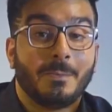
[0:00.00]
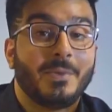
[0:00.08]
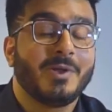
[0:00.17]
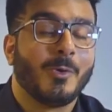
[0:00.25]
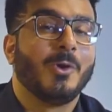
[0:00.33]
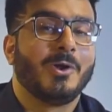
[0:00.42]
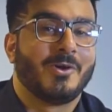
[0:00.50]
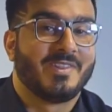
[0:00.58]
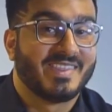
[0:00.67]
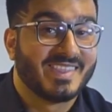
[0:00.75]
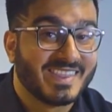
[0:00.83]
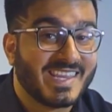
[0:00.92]
But hold on,
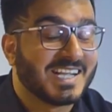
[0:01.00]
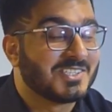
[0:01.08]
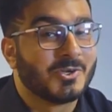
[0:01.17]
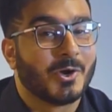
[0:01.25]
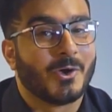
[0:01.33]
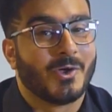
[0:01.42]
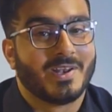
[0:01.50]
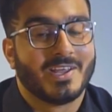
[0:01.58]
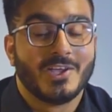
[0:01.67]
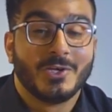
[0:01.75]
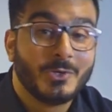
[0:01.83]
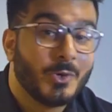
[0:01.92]
that's not all.
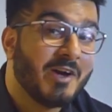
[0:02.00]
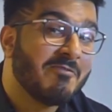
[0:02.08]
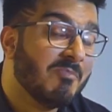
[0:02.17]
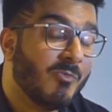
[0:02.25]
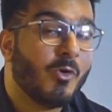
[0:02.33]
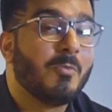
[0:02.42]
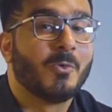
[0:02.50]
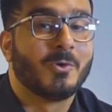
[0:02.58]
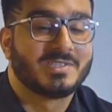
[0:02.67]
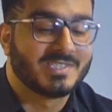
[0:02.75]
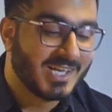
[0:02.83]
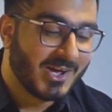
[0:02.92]
You have more
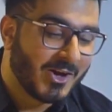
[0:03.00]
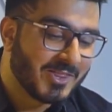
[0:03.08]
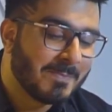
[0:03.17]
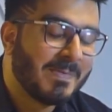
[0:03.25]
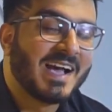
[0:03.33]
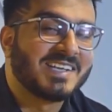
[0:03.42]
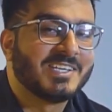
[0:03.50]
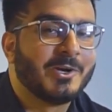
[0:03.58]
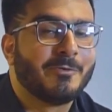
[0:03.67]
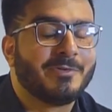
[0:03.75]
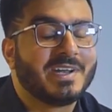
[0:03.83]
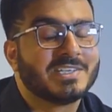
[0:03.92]
ports on the back side
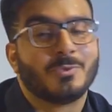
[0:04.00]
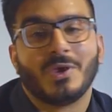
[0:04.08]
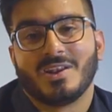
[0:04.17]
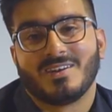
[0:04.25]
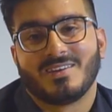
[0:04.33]
of it as well.